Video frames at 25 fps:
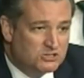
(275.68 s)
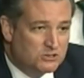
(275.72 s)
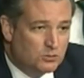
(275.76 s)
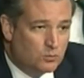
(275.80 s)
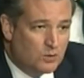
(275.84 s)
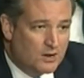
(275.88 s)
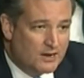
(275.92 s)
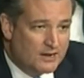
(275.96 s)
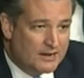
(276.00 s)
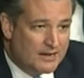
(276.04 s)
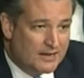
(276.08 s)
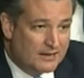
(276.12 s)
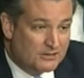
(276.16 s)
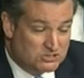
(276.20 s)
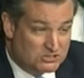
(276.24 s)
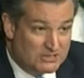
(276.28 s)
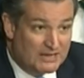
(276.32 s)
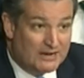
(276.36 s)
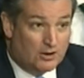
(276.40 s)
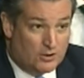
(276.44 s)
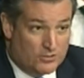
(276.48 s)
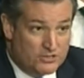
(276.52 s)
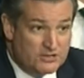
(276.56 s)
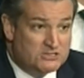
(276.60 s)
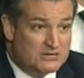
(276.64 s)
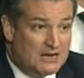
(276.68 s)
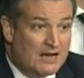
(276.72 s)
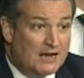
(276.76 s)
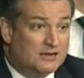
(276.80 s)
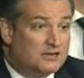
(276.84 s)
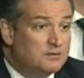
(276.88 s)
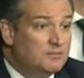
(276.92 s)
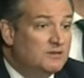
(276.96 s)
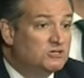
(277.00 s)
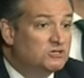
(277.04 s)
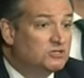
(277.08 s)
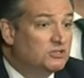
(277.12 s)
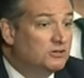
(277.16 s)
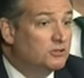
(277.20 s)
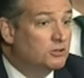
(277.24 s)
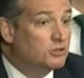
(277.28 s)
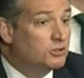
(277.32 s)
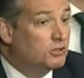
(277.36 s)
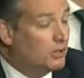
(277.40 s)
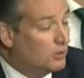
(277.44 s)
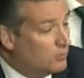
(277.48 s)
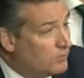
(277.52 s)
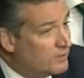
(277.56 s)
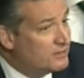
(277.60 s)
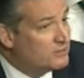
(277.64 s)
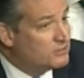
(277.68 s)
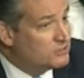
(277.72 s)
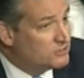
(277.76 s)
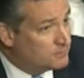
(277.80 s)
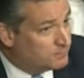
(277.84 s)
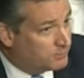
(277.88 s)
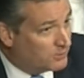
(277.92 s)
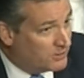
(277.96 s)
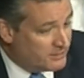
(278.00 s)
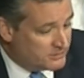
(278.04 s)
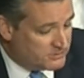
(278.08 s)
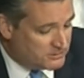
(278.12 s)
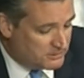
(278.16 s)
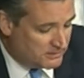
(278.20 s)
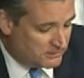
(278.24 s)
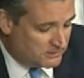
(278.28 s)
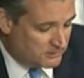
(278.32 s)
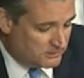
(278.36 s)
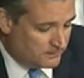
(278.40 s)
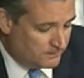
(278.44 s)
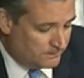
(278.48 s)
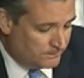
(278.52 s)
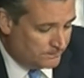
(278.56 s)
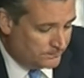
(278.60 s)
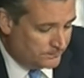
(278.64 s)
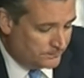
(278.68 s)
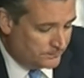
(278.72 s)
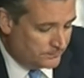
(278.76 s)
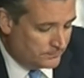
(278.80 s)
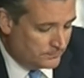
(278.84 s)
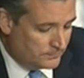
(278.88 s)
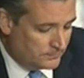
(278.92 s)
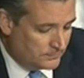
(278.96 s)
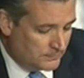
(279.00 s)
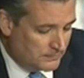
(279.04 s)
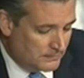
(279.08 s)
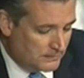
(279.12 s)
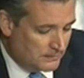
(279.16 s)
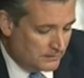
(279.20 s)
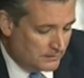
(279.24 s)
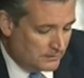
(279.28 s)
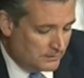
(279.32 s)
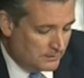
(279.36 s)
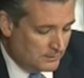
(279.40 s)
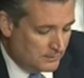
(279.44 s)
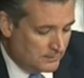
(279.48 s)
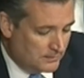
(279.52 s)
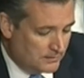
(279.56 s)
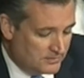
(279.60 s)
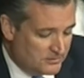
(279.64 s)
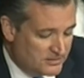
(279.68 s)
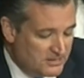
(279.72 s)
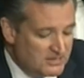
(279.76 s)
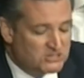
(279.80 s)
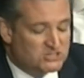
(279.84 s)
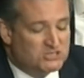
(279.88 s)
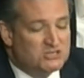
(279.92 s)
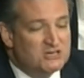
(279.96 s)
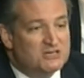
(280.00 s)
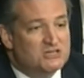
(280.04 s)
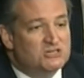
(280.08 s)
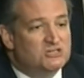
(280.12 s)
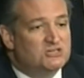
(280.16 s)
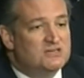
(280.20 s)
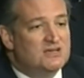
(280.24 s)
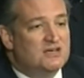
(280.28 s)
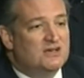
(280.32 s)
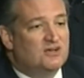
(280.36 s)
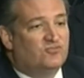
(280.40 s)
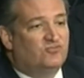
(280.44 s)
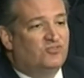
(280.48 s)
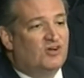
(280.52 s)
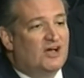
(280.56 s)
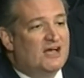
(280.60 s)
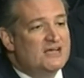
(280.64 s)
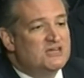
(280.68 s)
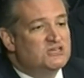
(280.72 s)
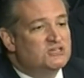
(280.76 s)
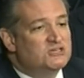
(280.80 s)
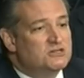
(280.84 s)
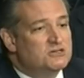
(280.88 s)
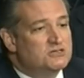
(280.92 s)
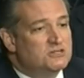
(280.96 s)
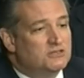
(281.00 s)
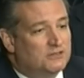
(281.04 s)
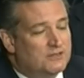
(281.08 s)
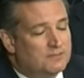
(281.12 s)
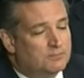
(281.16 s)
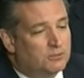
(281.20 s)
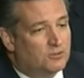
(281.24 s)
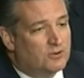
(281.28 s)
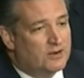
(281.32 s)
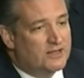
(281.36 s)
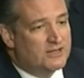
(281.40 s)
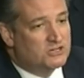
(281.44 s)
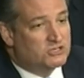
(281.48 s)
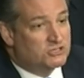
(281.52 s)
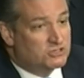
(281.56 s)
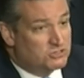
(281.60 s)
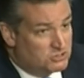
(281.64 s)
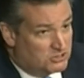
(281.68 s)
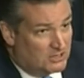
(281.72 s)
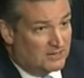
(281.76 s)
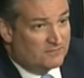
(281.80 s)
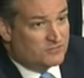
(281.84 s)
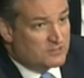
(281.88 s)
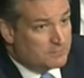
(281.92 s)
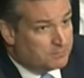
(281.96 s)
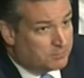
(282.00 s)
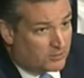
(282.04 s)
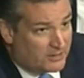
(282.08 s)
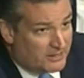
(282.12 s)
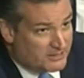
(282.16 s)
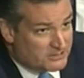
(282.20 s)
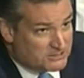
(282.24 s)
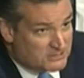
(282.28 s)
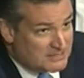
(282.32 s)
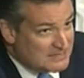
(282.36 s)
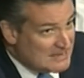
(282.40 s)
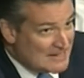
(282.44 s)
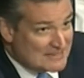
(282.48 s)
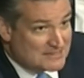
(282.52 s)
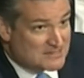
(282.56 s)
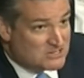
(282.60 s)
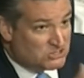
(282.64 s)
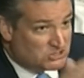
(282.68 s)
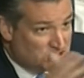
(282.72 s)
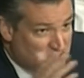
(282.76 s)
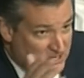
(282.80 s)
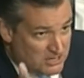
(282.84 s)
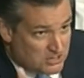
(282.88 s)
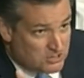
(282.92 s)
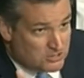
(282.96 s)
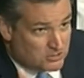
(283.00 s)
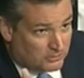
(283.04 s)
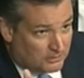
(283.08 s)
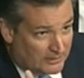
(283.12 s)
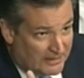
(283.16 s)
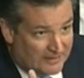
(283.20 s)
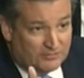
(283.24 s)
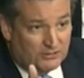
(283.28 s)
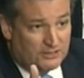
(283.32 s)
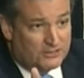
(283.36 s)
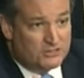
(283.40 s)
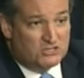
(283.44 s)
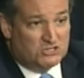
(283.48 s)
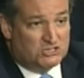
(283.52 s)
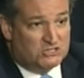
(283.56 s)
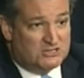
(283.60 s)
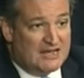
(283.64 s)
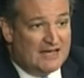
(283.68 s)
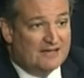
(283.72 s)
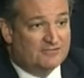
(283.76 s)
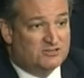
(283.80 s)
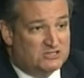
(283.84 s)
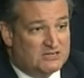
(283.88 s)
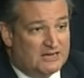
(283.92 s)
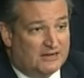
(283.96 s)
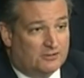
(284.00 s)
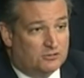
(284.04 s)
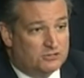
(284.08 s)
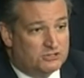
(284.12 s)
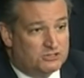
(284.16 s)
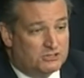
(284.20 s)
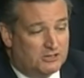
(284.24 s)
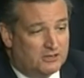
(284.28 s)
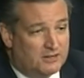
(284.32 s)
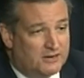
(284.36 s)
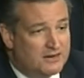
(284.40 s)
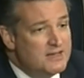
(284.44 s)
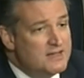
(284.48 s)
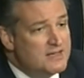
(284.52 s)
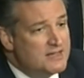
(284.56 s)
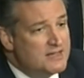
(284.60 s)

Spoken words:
in a White House. They are the documents that are going to the president. This is the advice and deliberations of the president at the senior level, and the staff secretary